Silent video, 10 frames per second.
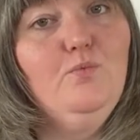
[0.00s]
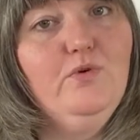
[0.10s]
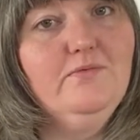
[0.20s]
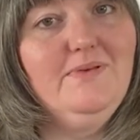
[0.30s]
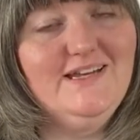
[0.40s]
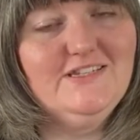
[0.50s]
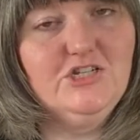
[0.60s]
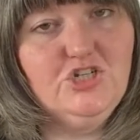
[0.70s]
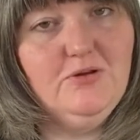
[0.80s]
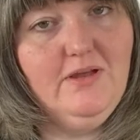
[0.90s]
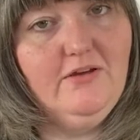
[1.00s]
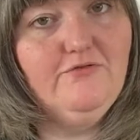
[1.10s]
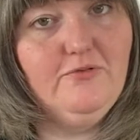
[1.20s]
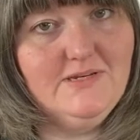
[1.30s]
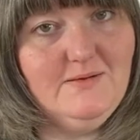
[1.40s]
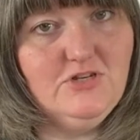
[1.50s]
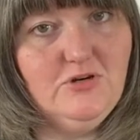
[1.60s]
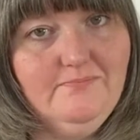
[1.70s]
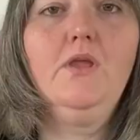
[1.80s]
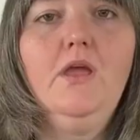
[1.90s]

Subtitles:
with plastic tubing from a demijohn.